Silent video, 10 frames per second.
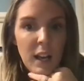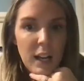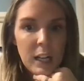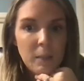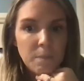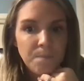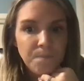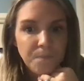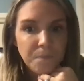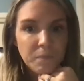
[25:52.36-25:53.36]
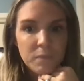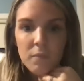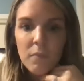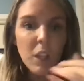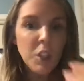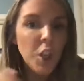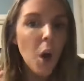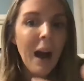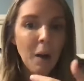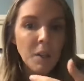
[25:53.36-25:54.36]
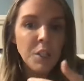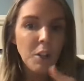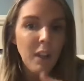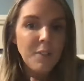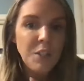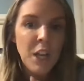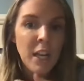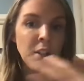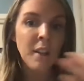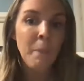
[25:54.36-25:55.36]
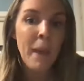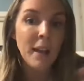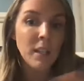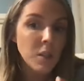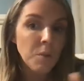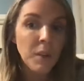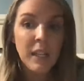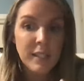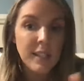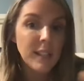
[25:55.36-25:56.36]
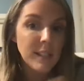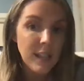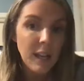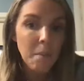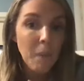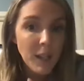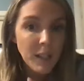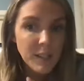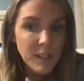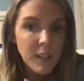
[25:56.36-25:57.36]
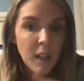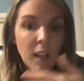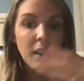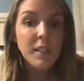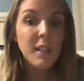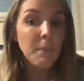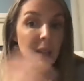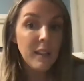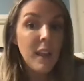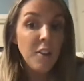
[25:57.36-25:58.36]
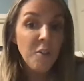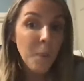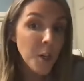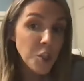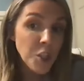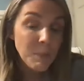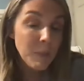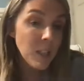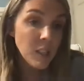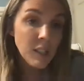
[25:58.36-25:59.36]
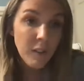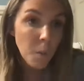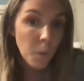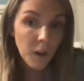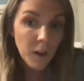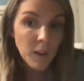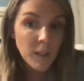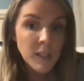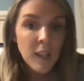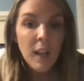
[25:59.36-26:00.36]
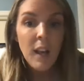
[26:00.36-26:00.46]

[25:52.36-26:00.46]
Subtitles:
How has your life changed in the past 3, 6, 9 months? Something that you've purchased because of it works.